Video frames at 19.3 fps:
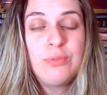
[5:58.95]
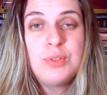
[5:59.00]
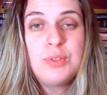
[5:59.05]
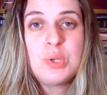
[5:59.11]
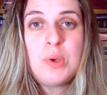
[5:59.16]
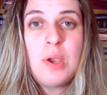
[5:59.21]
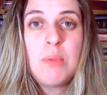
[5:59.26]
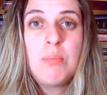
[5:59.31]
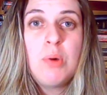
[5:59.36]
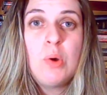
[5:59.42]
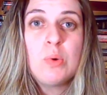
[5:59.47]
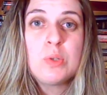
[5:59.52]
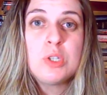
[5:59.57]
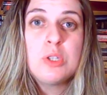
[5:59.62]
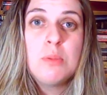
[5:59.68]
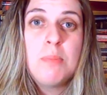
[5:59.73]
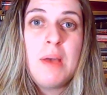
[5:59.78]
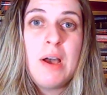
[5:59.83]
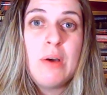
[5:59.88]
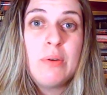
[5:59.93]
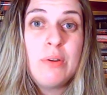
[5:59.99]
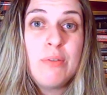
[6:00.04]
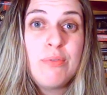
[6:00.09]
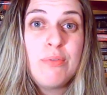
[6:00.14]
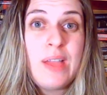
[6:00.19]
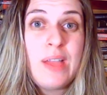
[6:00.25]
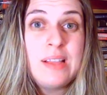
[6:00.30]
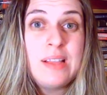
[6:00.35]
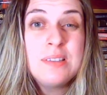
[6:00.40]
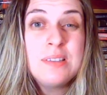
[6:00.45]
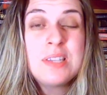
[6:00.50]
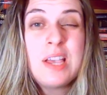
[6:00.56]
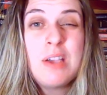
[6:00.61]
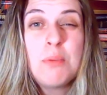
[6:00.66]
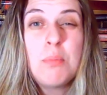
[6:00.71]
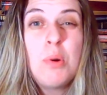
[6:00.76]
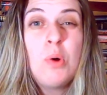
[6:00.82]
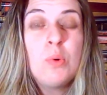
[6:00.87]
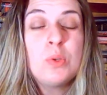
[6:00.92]
So I post about events, I
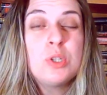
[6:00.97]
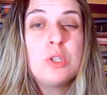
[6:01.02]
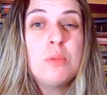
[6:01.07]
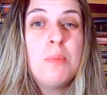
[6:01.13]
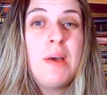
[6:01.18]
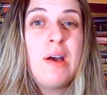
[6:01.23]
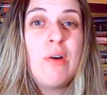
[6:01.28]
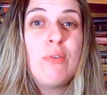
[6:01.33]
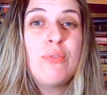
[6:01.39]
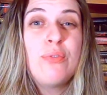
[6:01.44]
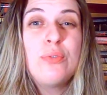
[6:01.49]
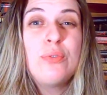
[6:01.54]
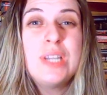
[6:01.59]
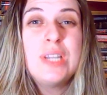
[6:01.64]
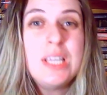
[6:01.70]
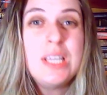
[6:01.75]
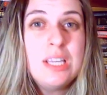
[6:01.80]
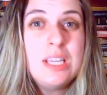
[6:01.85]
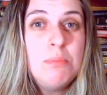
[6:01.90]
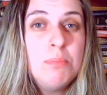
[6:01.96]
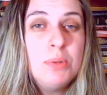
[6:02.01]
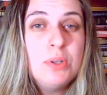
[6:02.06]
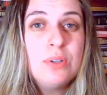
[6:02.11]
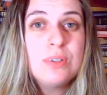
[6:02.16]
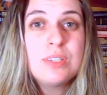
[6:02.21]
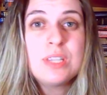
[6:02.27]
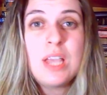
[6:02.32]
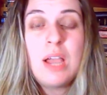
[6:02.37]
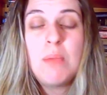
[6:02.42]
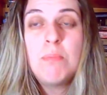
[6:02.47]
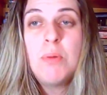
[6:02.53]
post about free ebooks, I